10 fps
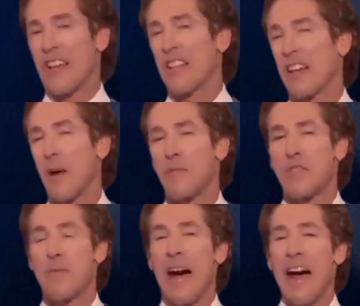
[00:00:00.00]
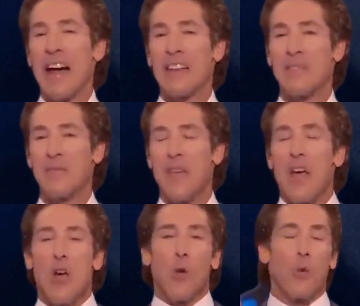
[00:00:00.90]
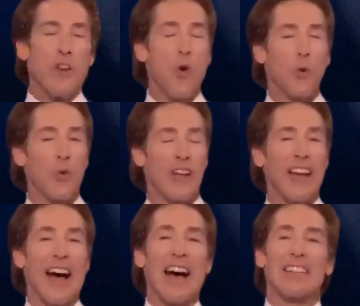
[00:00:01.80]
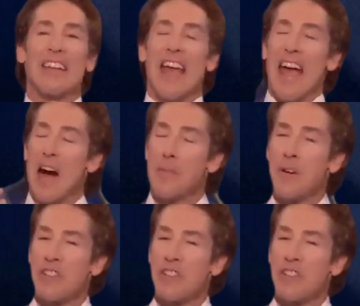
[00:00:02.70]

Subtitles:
Choose to focus on the possibilities and opportunities that